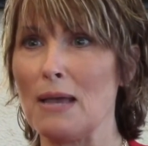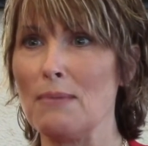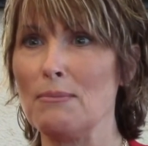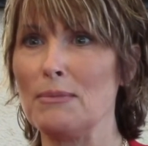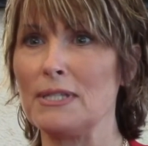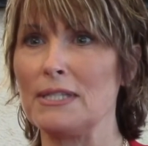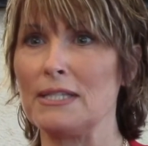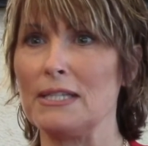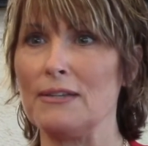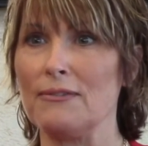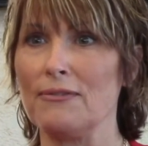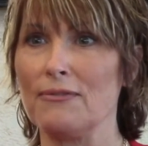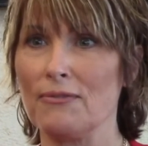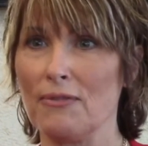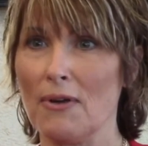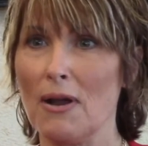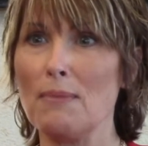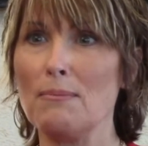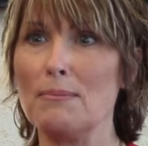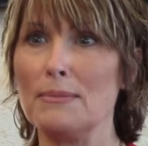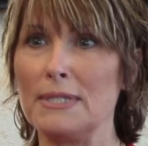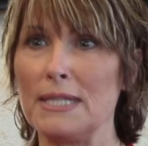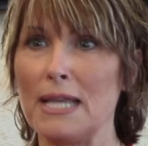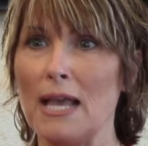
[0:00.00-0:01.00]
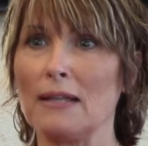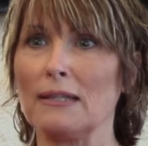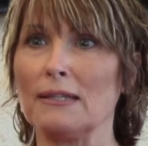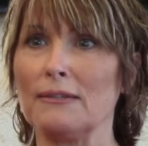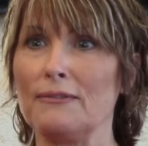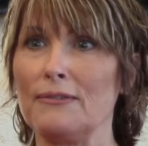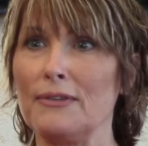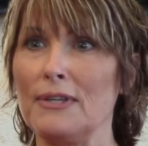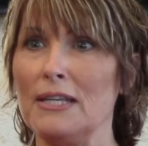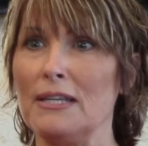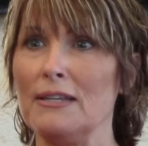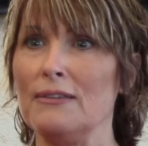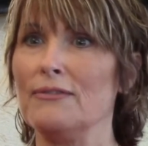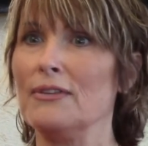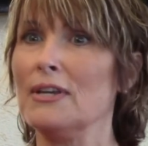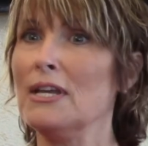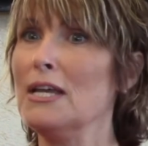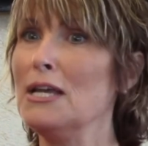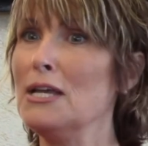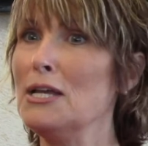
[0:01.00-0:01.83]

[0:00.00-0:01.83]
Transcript: Embassy from Tel Aviv